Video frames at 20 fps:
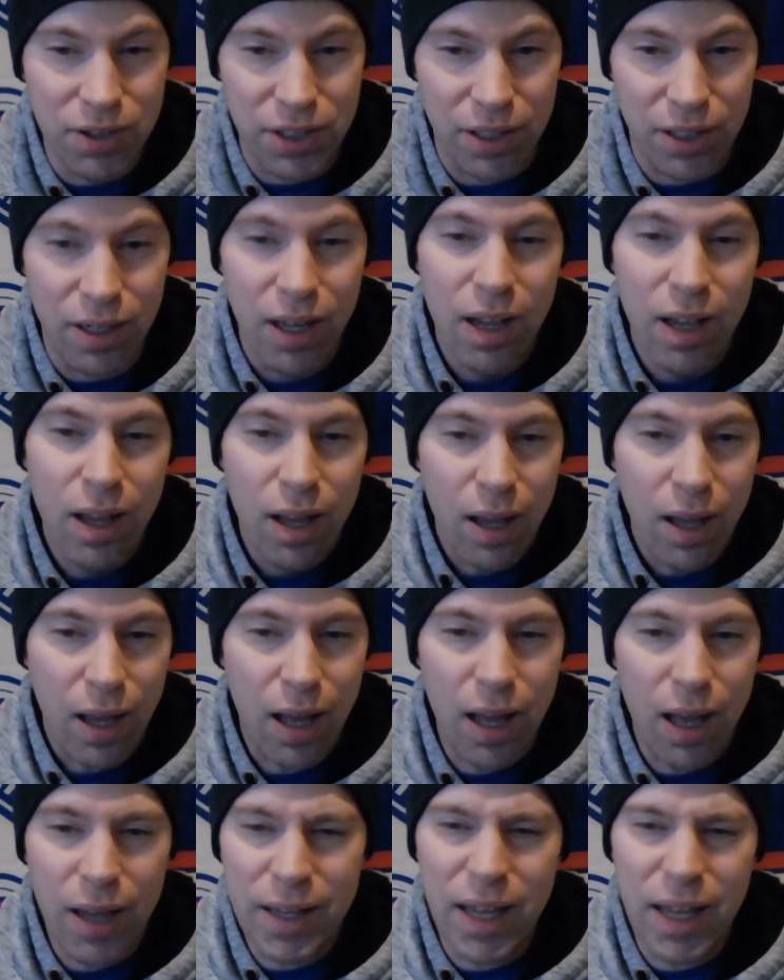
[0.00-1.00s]
And
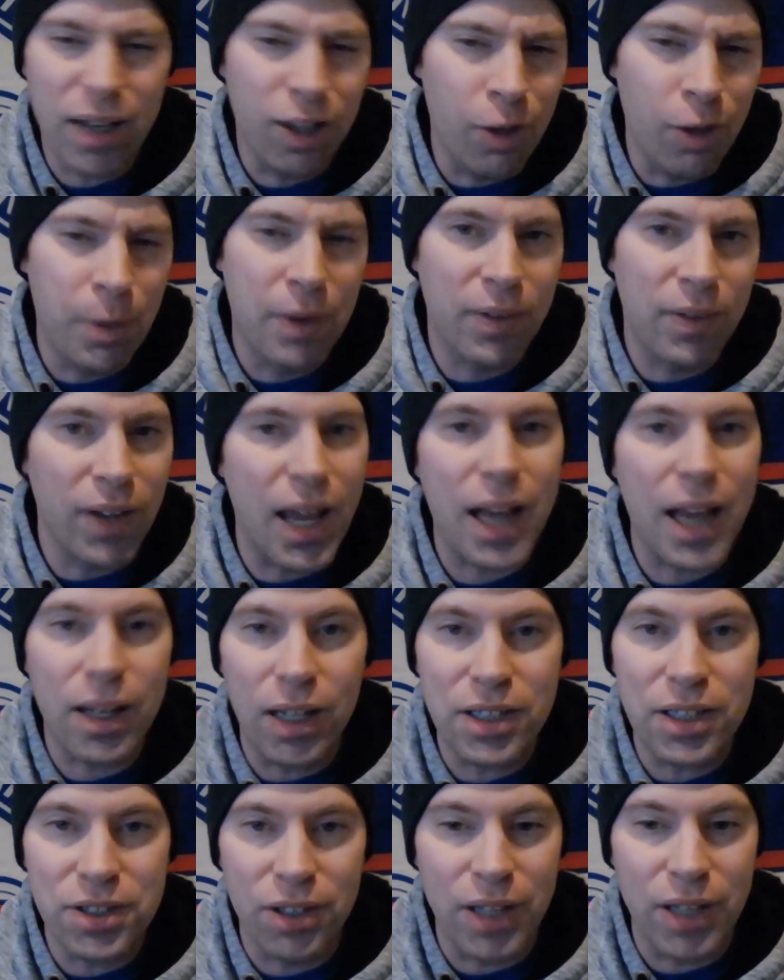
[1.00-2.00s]
again, a little bit of a
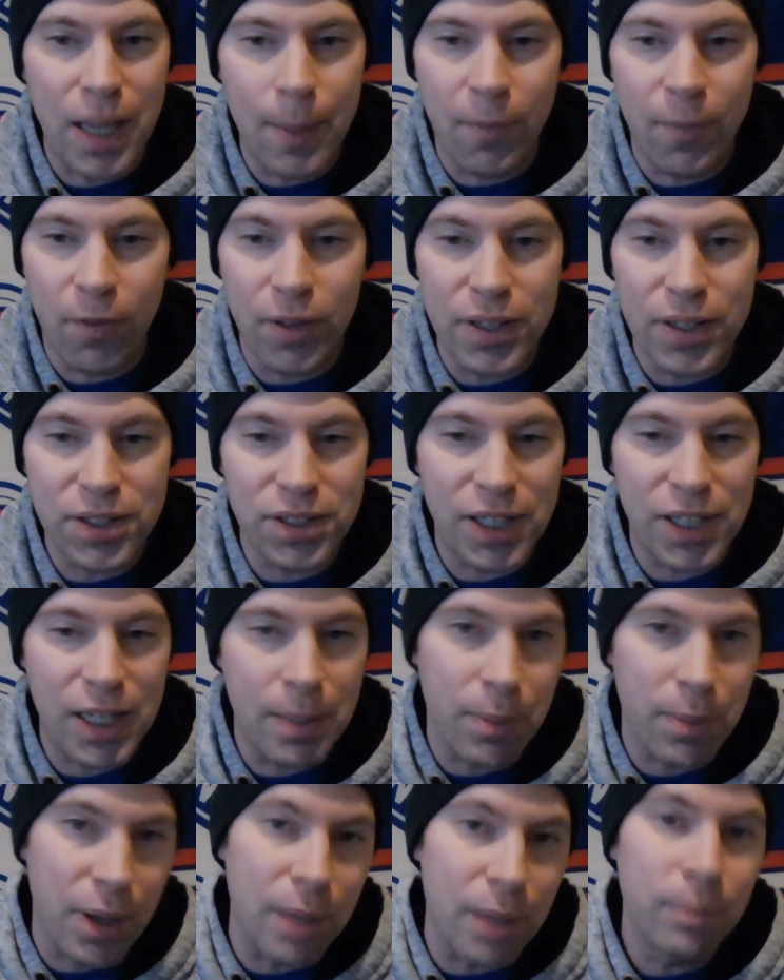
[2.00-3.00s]
lackluster game for this team,
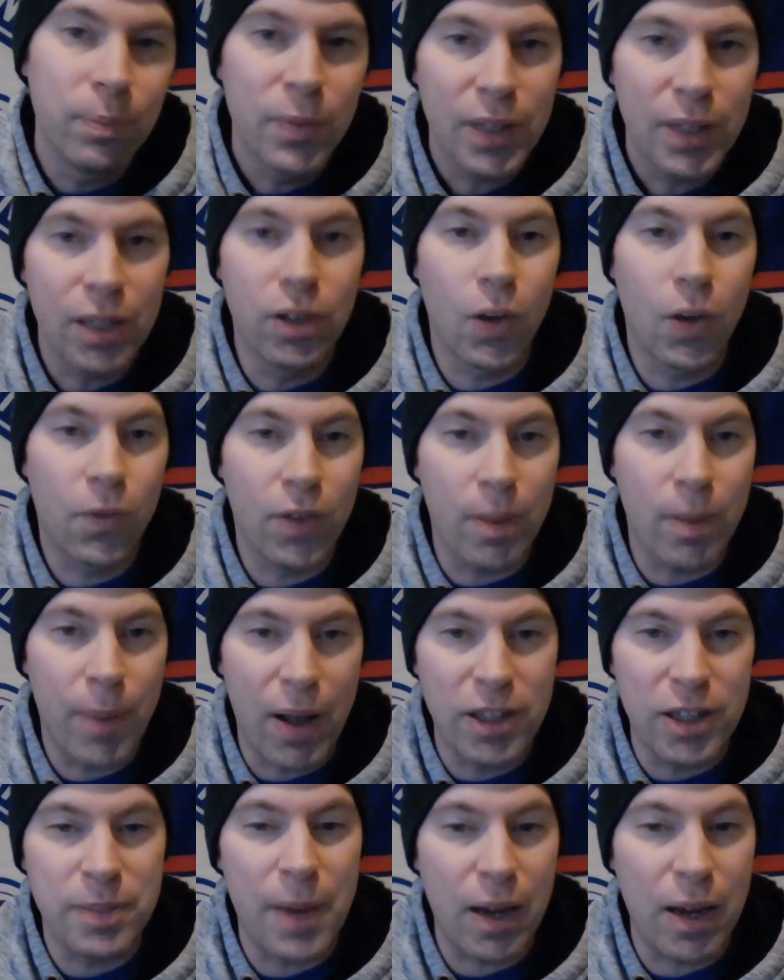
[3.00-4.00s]
but you look for the
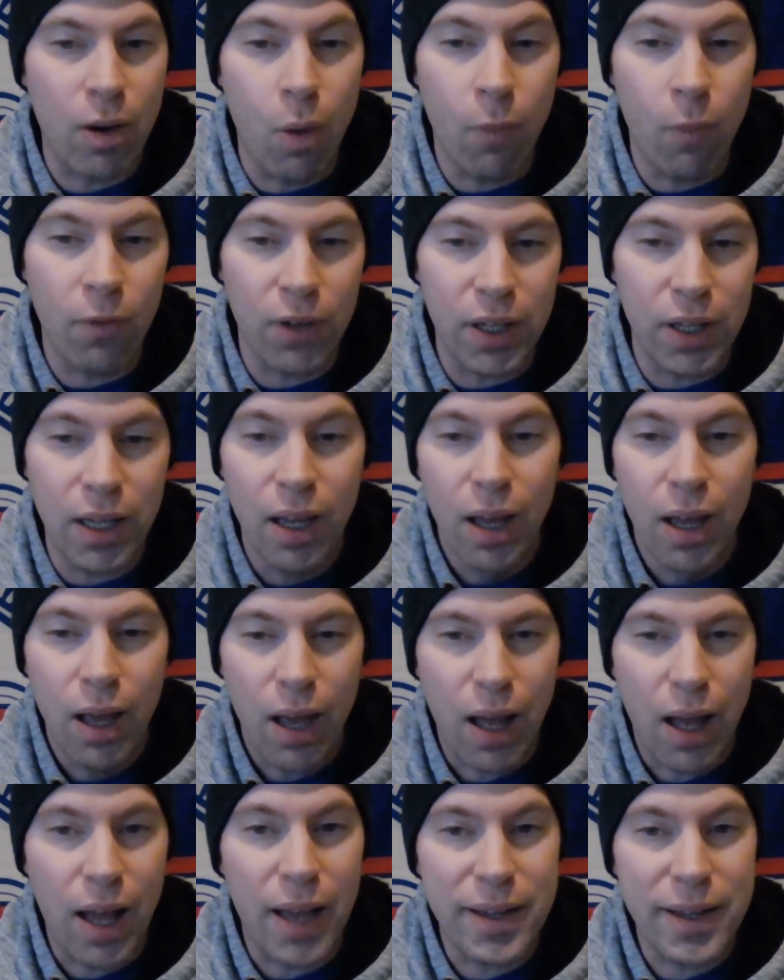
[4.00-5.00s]
bounce back, hopefully,
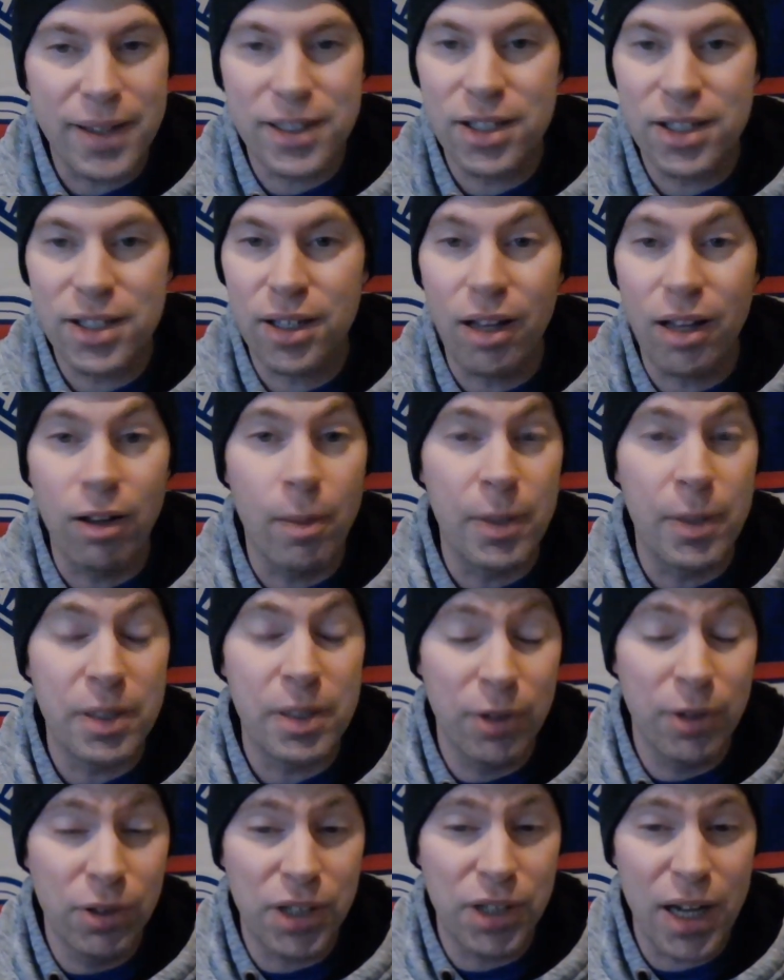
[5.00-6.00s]
against the Columbus
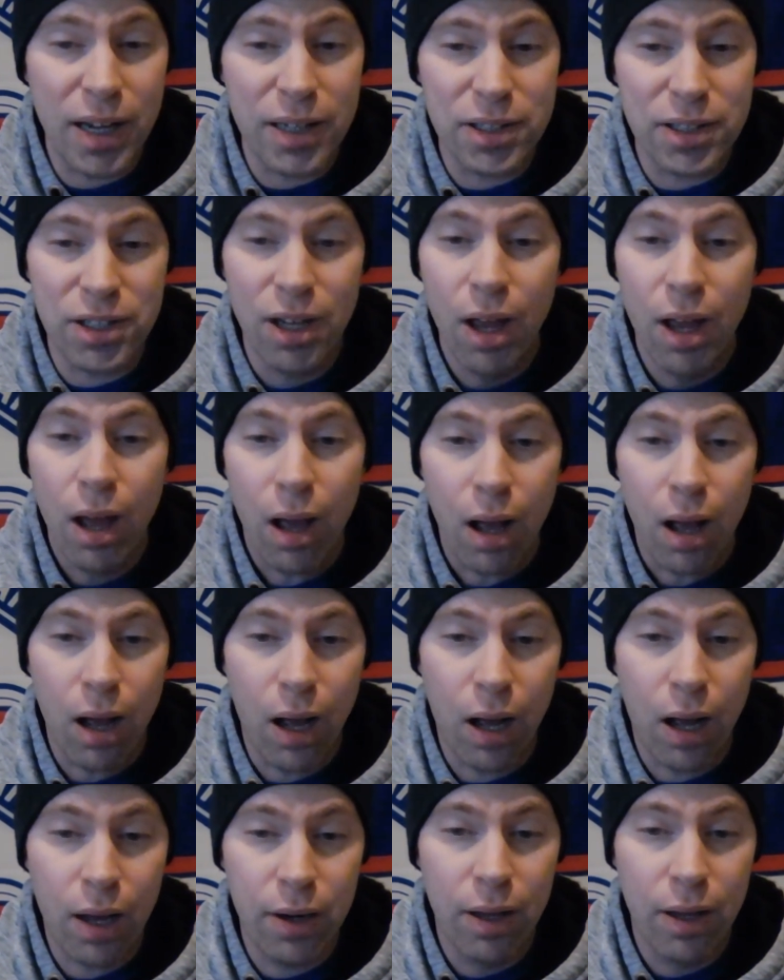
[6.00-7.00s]
Blue Jackets
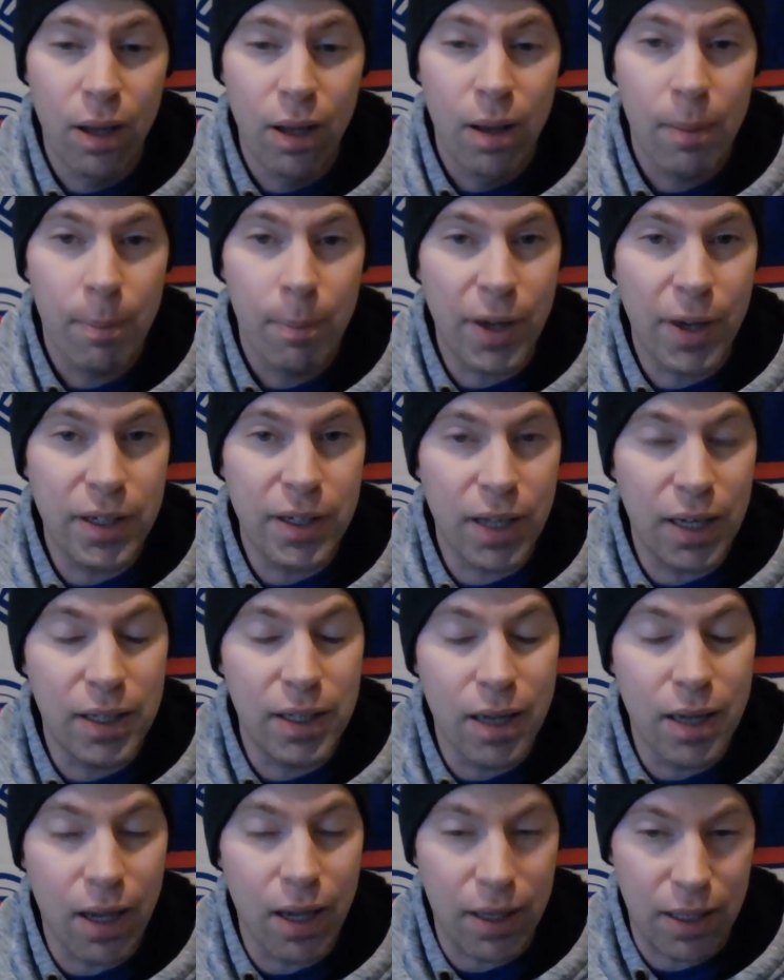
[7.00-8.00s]
on Monday
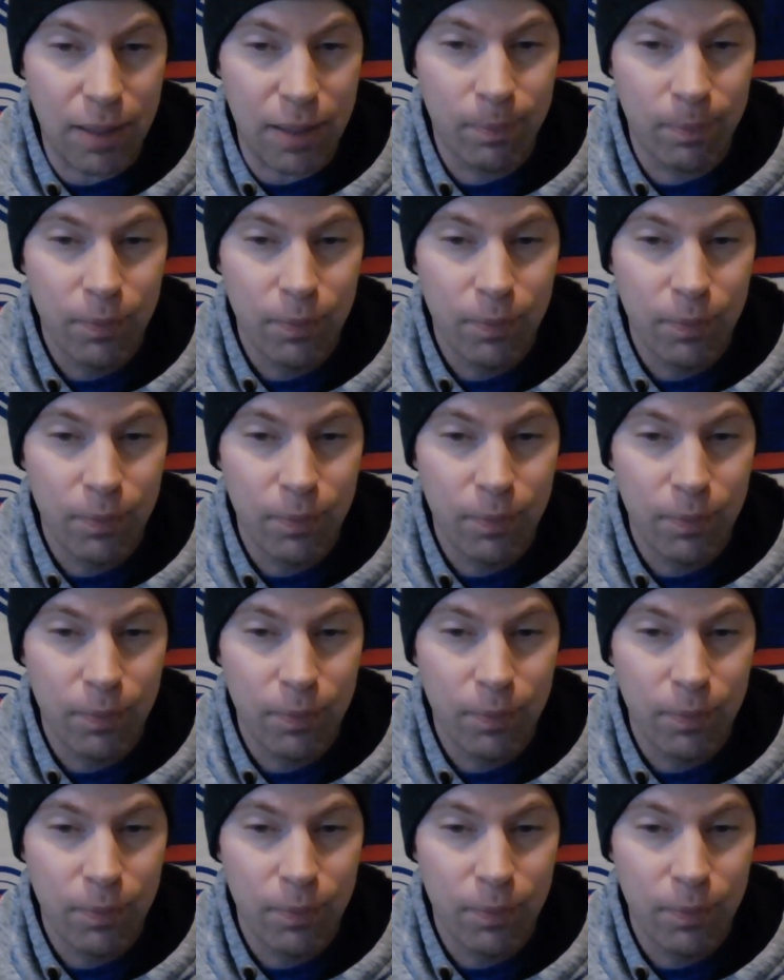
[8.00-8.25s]
night.